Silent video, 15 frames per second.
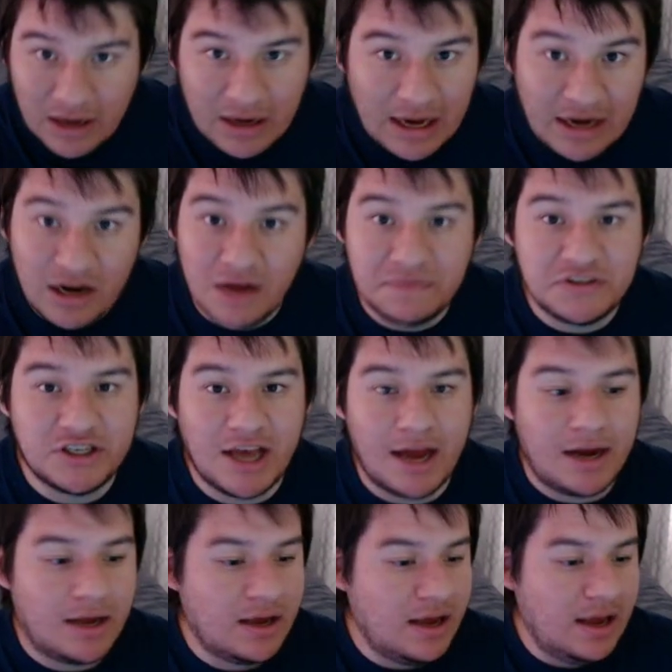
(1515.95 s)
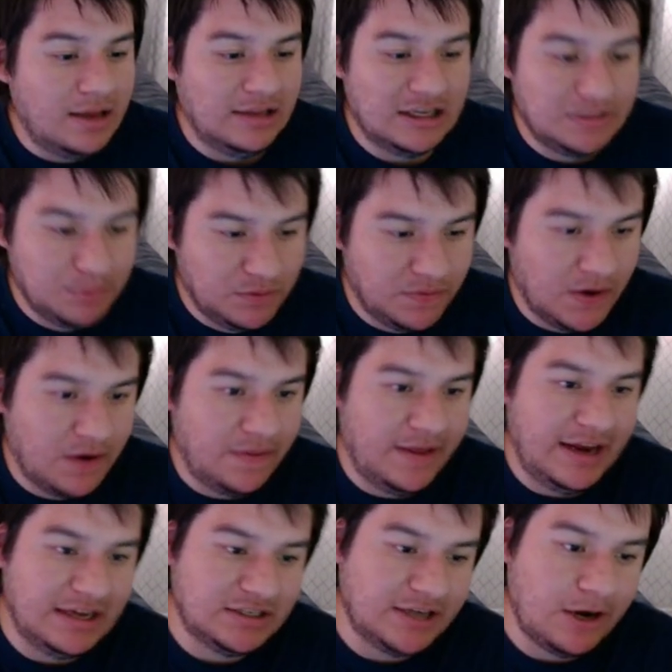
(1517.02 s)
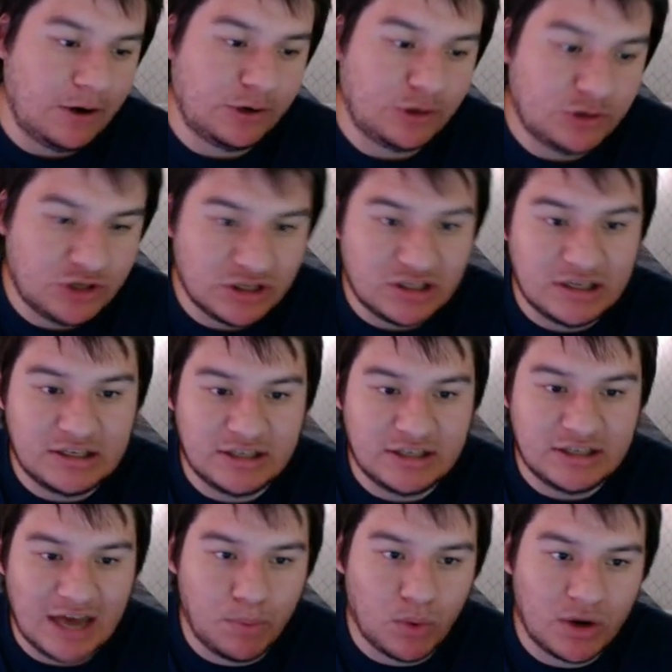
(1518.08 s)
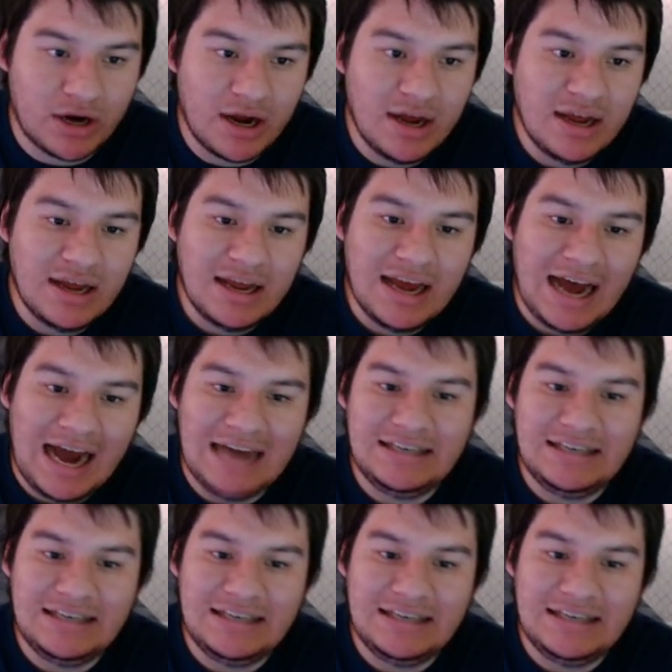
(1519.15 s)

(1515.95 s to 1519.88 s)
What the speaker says: Enough said. Let's move on to the next character. Just like Cyborg. I'll